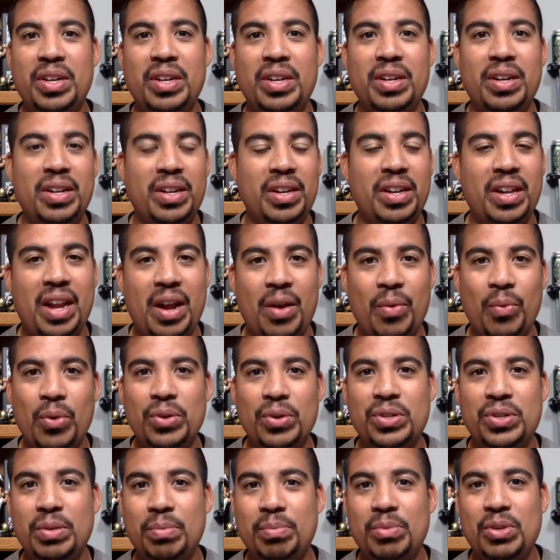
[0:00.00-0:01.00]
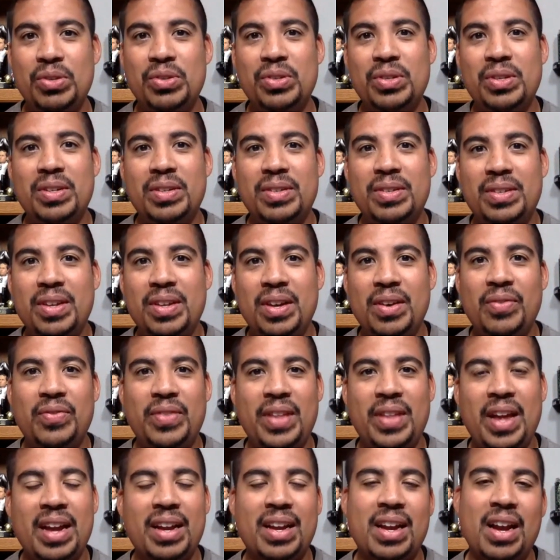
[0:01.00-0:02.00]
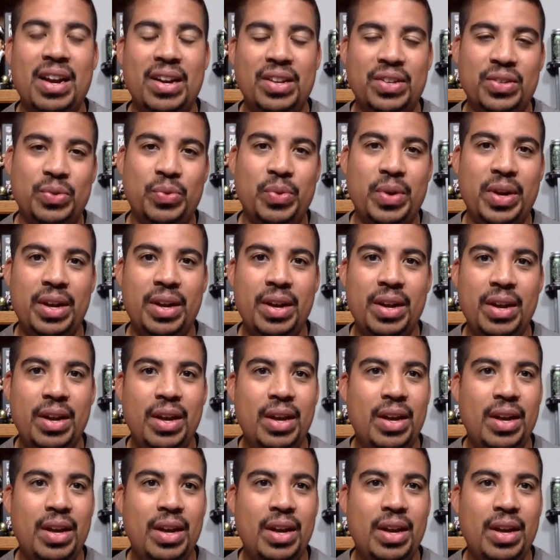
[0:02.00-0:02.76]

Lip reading: getting into that worship music and stuff, that kind of sway.